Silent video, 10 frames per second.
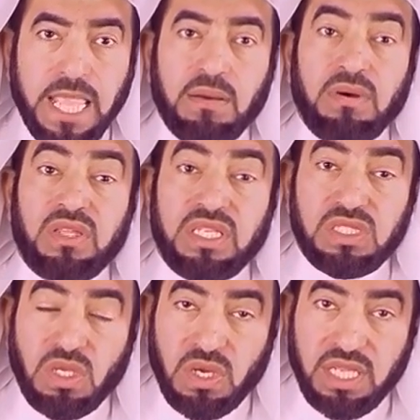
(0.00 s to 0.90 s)
about the
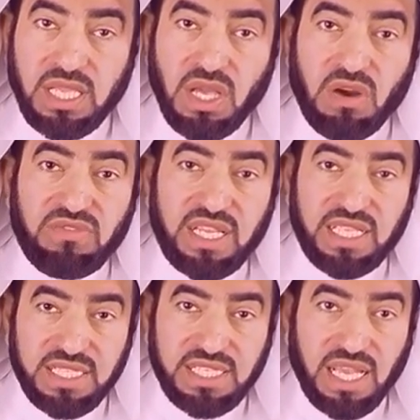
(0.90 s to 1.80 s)
story of
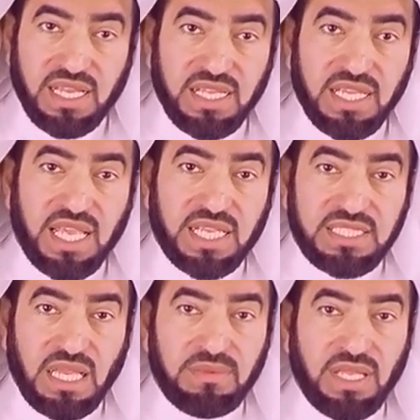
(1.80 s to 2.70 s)
Al-Yasa',
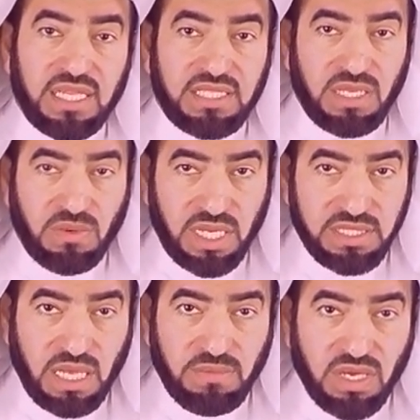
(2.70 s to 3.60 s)
except that he
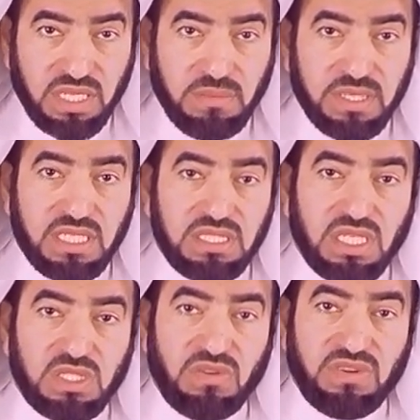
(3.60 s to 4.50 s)
was among the
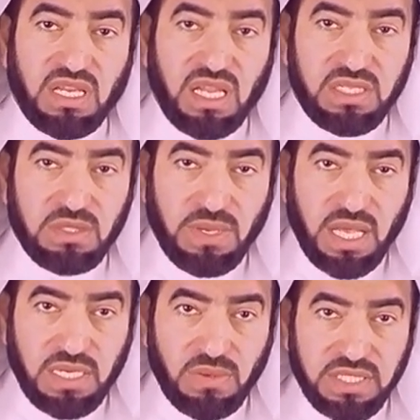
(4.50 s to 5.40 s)
messengers of Allah
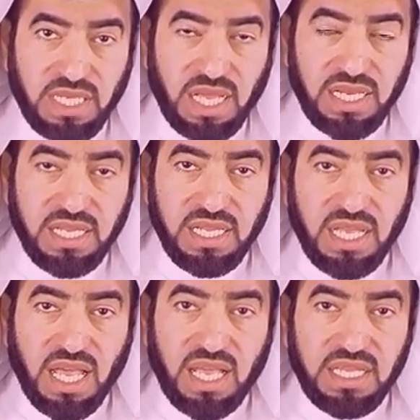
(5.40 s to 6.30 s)
Subhanahu Wa Taala.
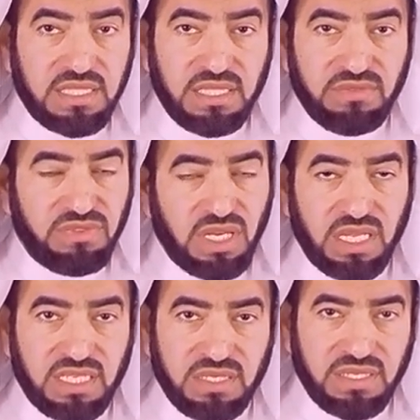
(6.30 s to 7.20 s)
And for
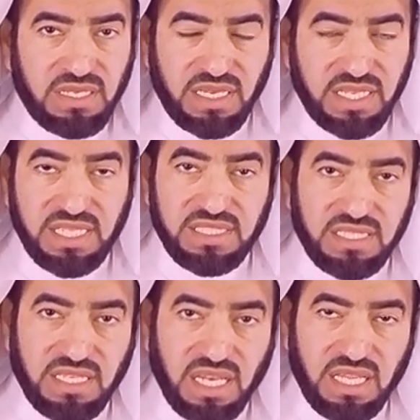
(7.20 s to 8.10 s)
a
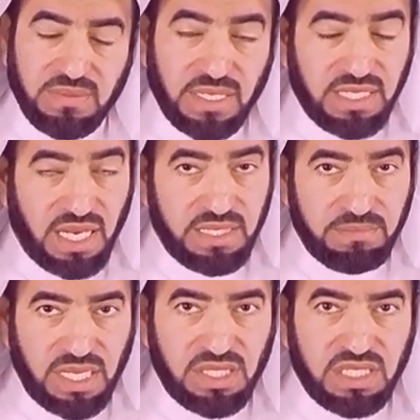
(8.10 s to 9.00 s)
reason, Allah Subhanahu Wa Taala
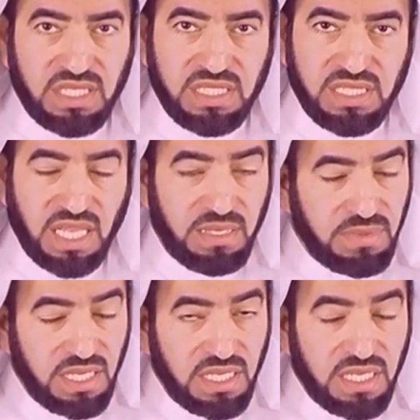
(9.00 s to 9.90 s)
mentioned his name,
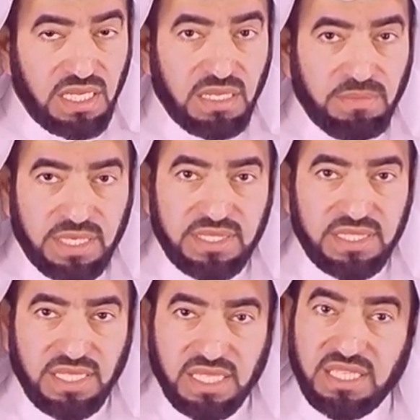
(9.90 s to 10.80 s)
but
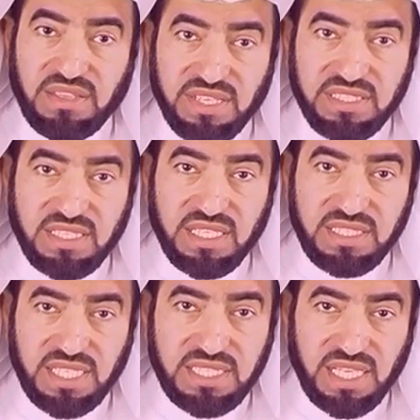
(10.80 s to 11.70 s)
did not give us
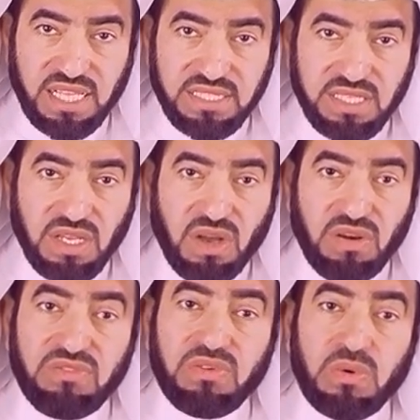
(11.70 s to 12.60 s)
details
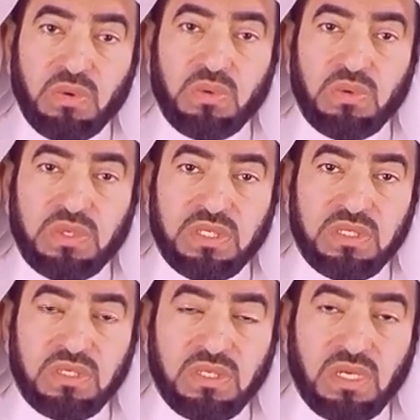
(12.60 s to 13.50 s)
of who
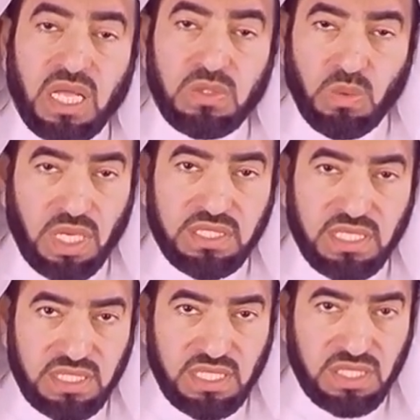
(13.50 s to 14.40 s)
and what
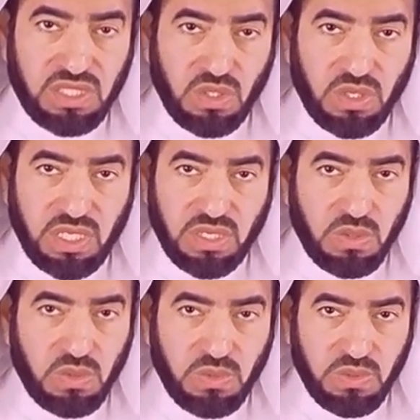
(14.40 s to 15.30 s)
is his story.
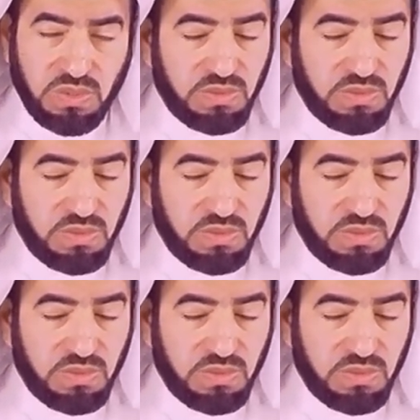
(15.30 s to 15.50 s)
Who